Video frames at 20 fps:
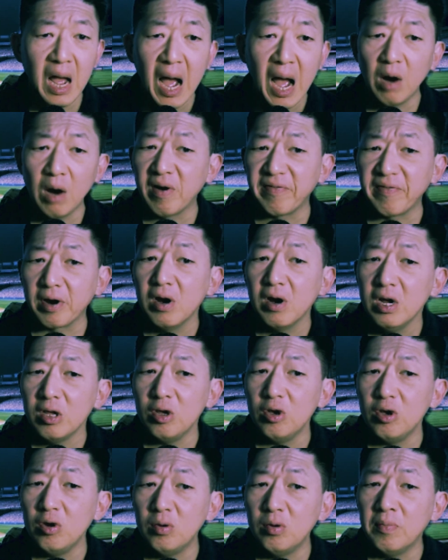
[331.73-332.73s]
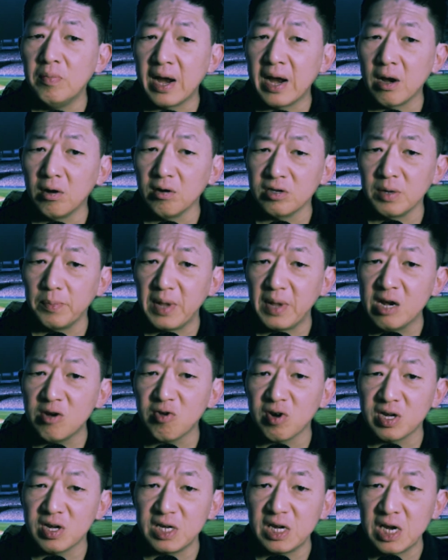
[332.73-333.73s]
However, you might also be
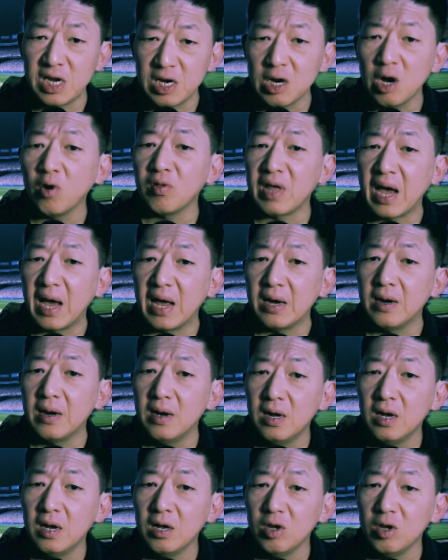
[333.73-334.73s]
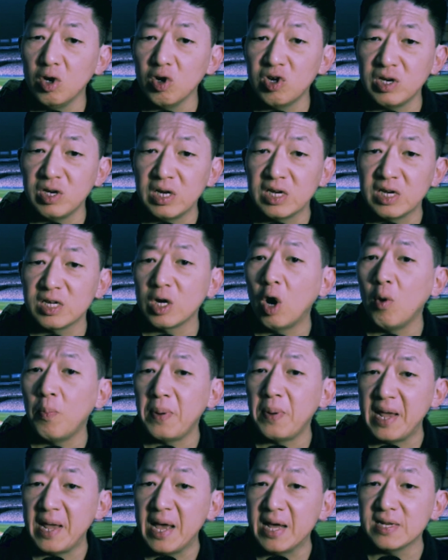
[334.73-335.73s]
interested to know that Yoshida's
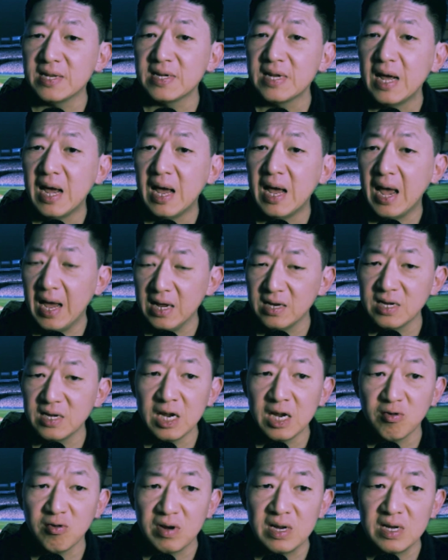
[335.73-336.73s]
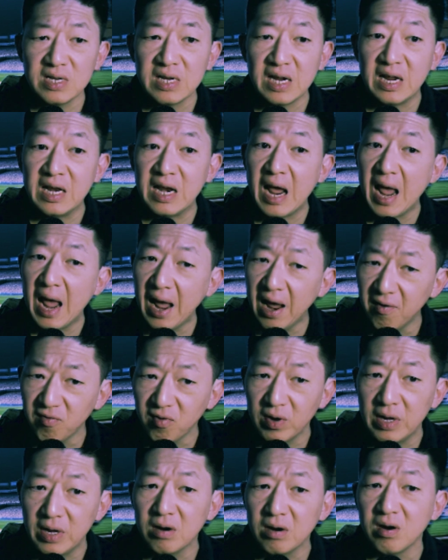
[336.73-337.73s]
OPS has increased in
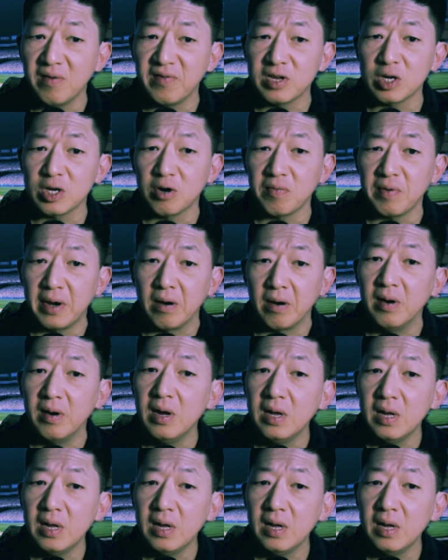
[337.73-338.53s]
every year of his career,